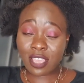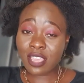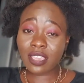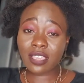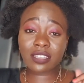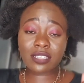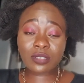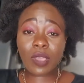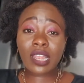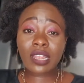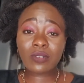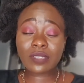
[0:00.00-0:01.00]
In
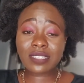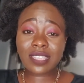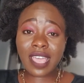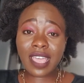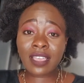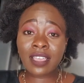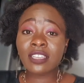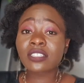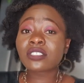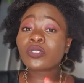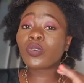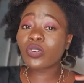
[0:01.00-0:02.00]
Kiswahili we say
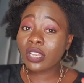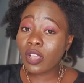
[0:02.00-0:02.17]
jikune